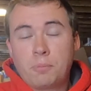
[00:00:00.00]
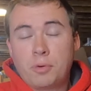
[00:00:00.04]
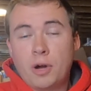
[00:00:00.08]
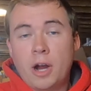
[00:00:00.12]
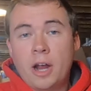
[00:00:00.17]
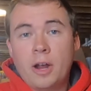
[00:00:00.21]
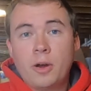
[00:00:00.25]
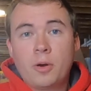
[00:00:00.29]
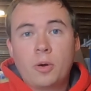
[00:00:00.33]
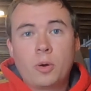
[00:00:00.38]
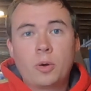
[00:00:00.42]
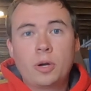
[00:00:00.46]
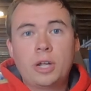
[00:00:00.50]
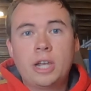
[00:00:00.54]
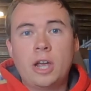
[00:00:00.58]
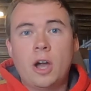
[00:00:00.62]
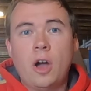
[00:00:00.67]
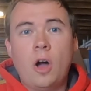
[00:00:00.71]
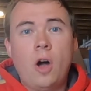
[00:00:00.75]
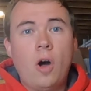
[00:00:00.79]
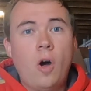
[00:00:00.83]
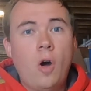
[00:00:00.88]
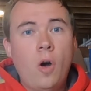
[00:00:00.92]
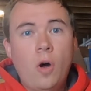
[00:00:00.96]
priority,
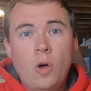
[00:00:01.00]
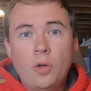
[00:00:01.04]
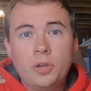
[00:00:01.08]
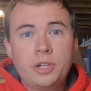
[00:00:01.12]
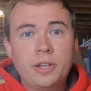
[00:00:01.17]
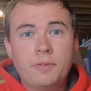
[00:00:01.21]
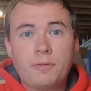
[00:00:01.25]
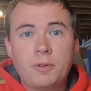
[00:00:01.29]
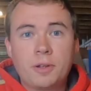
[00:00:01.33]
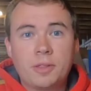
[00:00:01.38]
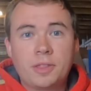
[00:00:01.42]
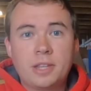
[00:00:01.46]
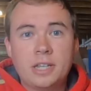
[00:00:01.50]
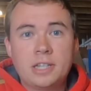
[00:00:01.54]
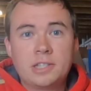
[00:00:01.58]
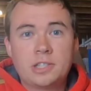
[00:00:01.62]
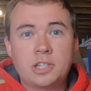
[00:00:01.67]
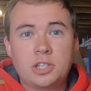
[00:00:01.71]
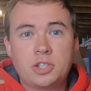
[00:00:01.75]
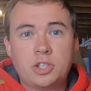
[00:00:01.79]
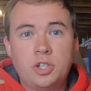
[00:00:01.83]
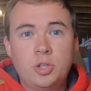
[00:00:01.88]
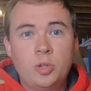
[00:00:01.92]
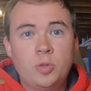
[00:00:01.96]
all different things
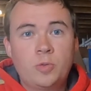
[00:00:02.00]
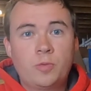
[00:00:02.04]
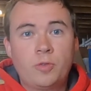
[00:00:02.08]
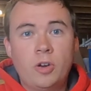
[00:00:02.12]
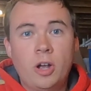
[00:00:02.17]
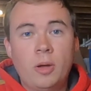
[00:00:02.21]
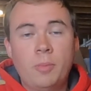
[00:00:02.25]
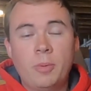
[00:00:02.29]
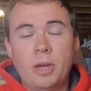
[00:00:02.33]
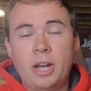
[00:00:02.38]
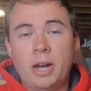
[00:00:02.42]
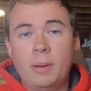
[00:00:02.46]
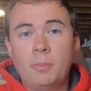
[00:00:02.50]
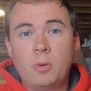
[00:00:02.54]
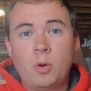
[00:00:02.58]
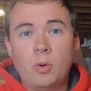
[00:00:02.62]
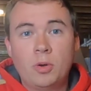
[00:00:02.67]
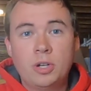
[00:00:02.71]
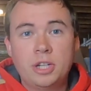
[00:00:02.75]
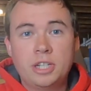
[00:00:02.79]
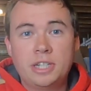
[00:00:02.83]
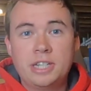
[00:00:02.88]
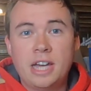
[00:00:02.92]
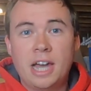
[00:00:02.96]
to choose from, and I'm
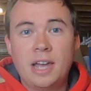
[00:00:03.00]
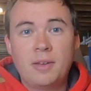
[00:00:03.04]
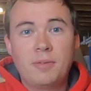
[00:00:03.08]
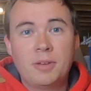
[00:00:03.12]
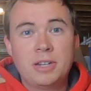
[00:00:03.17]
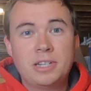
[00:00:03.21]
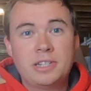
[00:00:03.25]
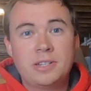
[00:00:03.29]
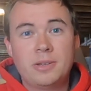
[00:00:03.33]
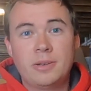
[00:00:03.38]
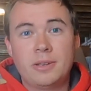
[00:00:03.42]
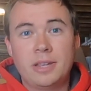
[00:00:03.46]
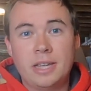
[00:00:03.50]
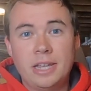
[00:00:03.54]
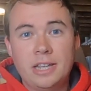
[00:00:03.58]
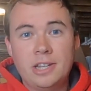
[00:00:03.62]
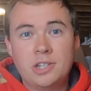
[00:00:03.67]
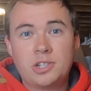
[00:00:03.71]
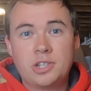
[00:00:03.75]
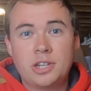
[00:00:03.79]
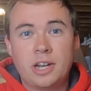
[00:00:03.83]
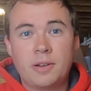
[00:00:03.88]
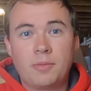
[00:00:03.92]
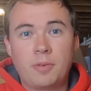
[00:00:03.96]
going to dive into
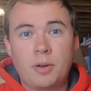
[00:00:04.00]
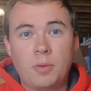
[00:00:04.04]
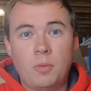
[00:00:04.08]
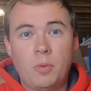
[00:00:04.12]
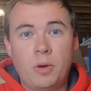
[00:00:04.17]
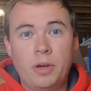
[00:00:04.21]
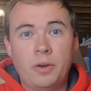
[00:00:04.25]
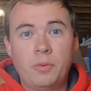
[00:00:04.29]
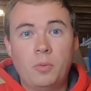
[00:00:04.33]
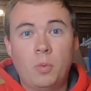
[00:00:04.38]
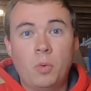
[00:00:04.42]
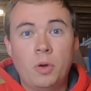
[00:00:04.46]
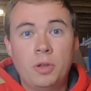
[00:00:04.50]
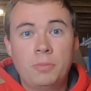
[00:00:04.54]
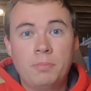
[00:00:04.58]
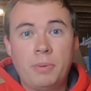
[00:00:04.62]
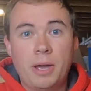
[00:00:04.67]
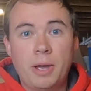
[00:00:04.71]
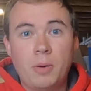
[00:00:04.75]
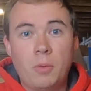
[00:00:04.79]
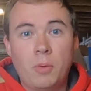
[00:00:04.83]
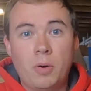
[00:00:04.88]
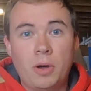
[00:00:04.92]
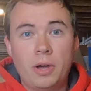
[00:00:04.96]
each and every one
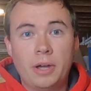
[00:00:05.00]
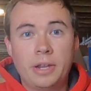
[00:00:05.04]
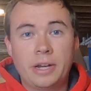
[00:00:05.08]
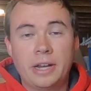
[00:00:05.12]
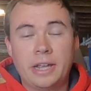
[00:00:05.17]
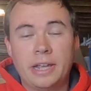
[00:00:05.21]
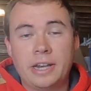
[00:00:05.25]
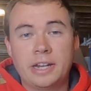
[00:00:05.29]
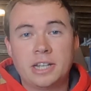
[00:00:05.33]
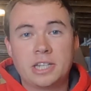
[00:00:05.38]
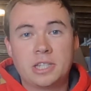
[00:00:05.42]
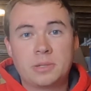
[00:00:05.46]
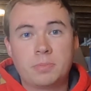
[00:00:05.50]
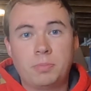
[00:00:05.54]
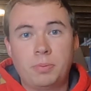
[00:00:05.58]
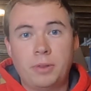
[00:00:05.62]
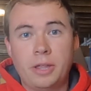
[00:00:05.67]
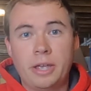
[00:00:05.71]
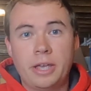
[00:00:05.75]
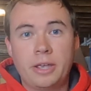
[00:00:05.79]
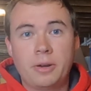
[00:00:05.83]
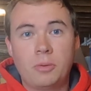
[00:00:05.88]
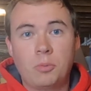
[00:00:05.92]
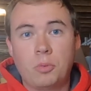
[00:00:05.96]
by one and
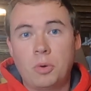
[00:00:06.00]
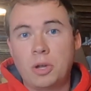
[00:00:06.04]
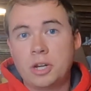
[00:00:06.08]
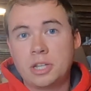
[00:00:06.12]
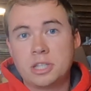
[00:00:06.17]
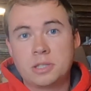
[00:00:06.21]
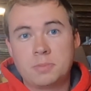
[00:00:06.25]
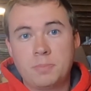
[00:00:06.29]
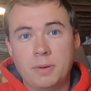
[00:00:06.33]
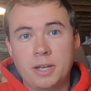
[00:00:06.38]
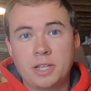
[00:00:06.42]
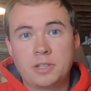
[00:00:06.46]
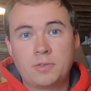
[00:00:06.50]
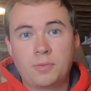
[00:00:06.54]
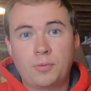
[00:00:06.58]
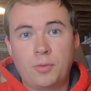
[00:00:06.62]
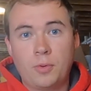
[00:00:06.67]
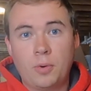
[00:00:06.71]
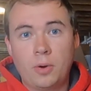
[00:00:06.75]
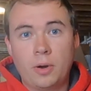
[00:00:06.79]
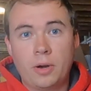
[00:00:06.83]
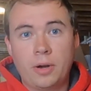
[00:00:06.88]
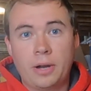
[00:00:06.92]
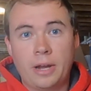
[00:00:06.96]
explain what it's best
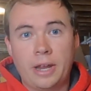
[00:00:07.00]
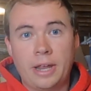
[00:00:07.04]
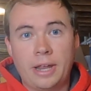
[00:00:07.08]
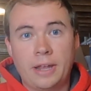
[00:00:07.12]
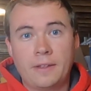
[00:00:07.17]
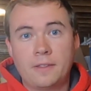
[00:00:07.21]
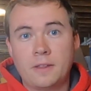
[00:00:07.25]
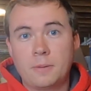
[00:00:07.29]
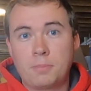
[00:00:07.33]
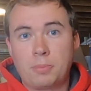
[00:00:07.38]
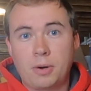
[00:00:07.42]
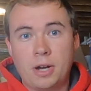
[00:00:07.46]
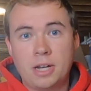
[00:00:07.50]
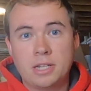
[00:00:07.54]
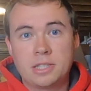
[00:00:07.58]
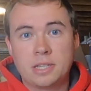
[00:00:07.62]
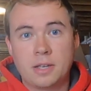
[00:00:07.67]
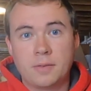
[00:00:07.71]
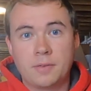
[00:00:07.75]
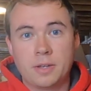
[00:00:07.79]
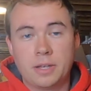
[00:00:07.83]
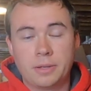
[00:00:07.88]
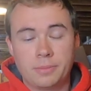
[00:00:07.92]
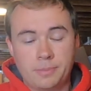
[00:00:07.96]
for and the price
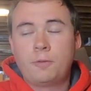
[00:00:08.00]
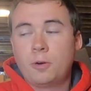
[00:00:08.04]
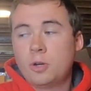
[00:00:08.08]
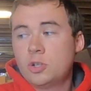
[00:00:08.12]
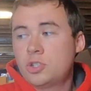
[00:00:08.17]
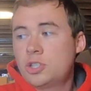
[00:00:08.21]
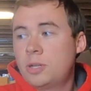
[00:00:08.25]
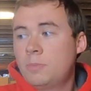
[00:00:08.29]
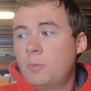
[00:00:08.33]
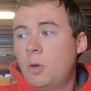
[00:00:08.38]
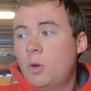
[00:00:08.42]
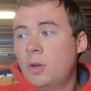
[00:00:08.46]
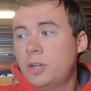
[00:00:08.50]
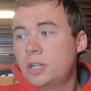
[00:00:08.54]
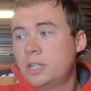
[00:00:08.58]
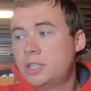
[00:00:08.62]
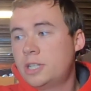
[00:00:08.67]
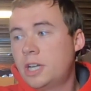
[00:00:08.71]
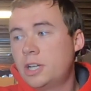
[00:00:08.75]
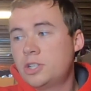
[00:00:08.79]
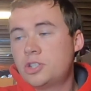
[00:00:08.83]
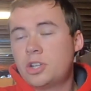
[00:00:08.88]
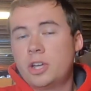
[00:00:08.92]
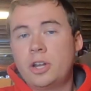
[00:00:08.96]
of it. First, I'm going to
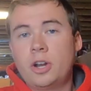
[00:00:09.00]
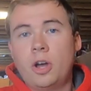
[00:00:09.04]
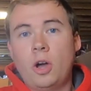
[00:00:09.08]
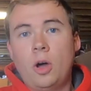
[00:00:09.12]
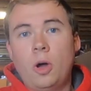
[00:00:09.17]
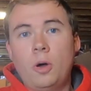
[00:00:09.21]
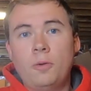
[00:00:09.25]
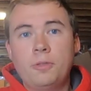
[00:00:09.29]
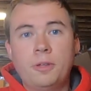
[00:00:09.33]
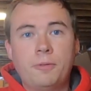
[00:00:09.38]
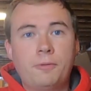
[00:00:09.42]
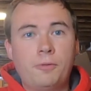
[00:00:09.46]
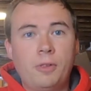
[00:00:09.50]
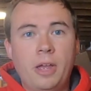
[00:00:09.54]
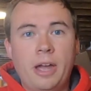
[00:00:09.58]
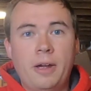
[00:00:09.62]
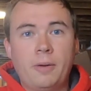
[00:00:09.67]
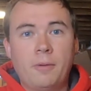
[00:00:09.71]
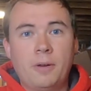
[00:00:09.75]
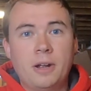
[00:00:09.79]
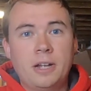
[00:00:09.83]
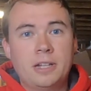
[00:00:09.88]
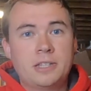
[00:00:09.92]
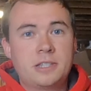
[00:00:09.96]
touch on all the flat
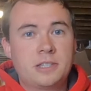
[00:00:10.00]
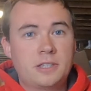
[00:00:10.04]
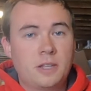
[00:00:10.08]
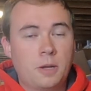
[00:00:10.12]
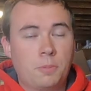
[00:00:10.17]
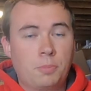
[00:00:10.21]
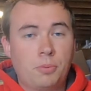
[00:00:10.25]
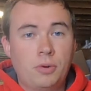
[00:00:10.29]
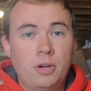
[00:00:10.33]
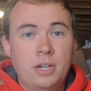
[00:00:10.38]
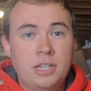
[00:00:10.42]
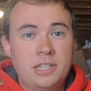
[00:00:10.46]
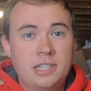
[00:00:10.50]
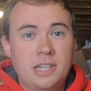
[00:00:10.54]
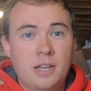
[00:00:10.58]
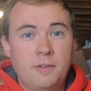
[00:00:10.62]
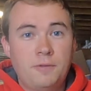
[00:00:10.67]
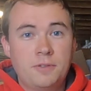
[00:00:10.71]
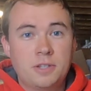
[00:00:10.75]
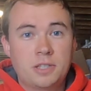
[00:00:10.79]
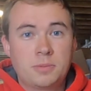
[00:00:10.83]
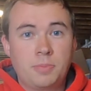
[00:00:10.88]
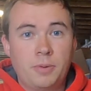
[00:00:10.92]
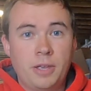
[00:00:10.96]
rates. They're pretty
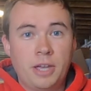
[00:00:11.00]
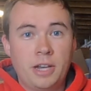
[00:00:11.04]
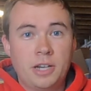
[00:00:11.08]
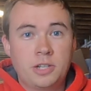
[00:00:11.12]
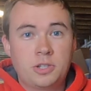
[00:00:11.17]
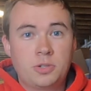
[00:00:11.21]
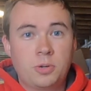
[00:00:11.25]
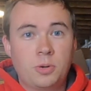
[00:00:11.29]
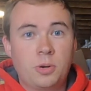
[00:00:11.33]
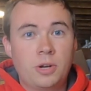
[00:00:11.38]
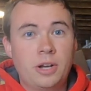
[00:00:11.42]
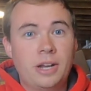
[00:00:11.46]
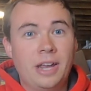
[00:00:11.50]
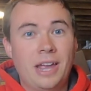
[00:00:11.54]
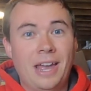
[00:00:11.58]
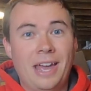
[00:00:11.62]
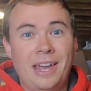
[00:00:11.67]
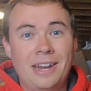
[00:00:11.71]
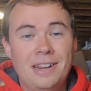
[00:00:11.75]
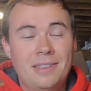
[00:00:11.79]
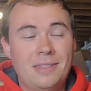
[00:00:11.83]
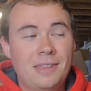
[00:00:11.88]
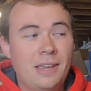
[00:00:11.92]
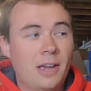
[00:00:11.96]
self-explanatory.
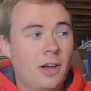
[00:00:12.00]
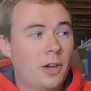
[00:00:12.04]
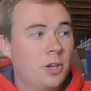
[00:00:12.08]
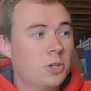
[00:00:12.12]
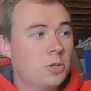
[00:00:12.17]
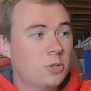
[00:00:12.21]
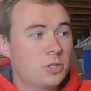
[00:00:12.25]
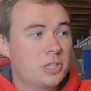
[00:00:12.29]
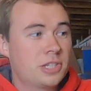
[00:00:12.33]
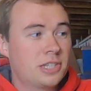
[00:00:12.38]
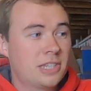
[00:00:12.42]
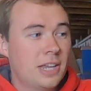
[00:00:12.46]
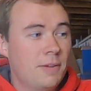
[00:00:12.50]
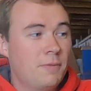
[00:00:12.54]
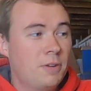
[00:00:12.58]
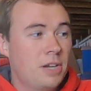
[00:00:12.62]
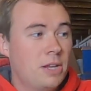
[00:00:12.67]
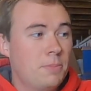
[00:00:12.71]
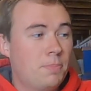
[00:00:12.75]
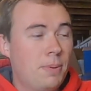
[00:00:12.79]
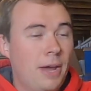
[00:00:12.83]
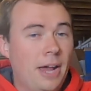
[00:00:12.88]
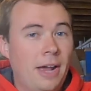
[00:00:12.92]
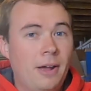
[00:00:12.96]
Anything under
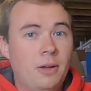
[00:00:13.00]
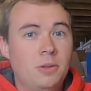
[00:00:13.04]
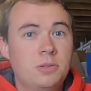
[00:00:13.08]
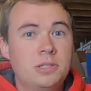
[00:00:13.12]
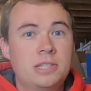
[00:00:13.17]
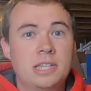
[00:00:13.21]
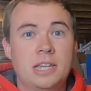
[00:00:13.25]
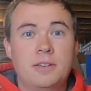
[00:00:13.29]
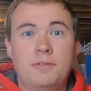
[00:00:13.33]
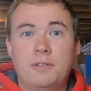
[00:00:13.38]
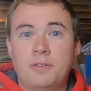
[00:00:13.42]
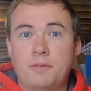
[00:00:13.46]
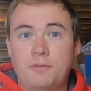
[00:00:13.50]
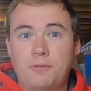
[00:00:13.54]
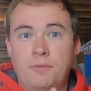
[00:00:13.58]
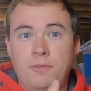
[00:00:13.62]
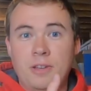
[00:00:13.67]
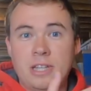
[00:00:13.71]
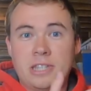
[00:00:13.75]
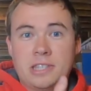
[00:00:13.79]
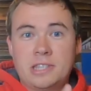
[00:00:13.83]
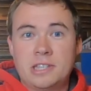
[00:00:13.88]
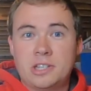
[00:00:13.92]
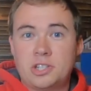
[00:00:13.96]
70 pounds, if it
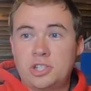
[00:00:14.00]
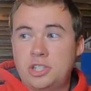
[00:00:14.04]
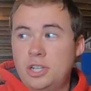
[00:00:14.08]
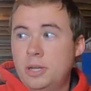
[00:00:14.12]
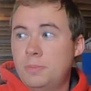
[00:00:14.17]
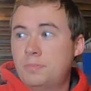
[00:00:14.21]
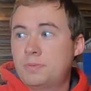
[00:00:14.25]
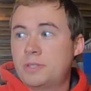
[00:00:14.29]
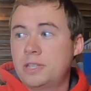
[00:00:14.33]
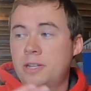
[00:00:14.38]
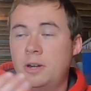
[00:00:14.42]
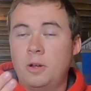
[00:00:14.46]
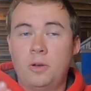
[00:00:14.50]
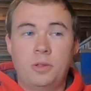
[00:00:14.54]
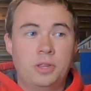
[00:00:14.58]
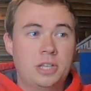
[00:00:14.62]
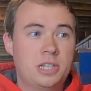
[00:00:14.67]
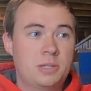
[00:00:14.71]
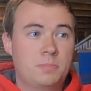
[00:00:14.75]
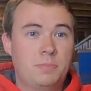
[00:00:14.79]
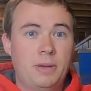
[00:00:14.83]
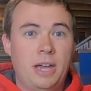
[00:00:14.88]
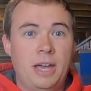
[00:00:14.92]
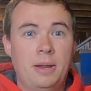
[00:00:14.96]
fits, it ships in all
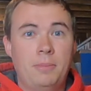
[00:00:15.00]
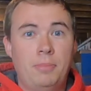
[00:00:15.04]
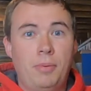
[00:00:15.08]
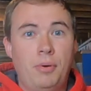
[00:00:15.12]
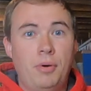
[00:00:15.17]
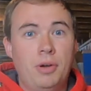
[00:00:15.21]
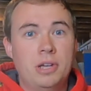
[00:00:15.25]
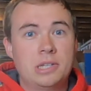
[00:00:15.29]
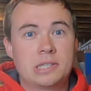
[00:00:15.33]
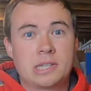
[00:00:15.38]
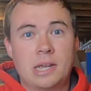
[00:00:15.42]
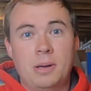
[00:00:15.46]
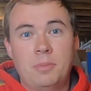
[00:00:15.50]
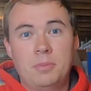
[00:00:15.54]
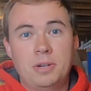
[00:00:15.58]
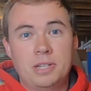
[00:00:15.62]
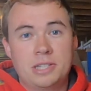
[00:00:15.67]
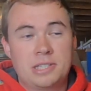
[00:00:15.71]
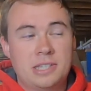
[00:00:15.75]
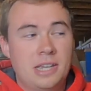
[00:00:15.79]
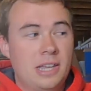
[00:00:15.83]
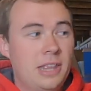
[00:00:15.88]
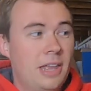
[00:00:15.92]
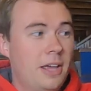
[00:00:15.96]
these bad boys. I'm gonna
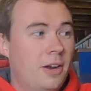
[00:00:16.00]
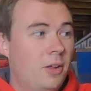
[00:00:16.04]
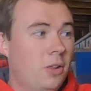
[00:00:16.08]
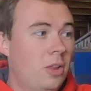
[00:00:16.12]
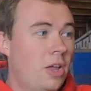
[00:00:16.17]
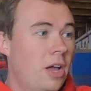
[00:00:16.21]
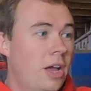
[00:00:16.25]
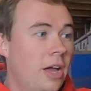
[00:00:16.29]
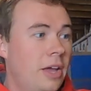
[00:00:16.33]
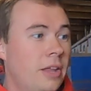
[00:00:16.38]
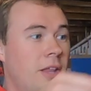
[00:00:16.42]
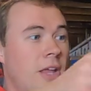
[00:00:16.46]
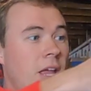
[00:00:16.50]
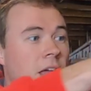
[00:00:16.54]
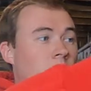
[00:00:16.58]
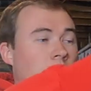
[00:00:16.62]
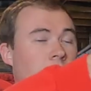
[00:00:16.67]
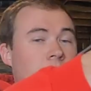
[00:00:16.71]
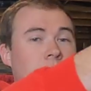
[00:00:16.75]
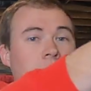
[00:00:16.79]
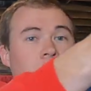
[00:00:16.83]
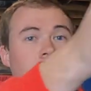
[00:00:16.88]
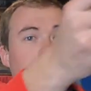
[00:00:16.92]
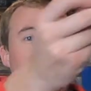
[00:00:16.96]
say that a lot.
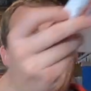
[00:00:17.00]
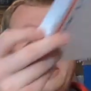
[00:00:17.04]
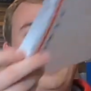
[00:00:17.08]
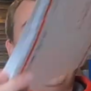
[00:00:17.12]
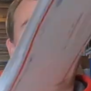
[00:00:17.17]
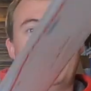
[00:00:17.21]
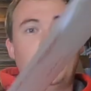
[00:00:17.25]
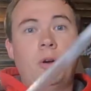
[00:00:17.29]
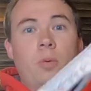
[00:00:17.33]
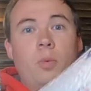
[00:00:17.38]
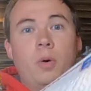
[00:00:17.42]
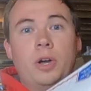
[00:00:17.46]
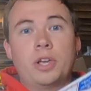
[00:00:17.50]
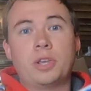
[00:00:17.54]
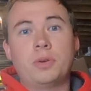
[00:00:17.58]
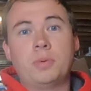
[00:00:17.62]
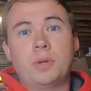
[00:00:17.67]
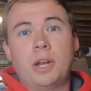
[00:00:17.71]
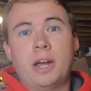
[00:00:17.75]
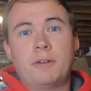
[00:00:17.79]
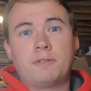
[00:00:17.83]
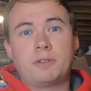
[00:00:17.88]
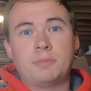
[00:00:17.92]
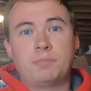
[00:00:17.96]
Literally, I don't know what you
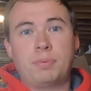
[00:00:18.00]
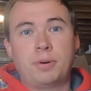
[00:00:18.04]
would have to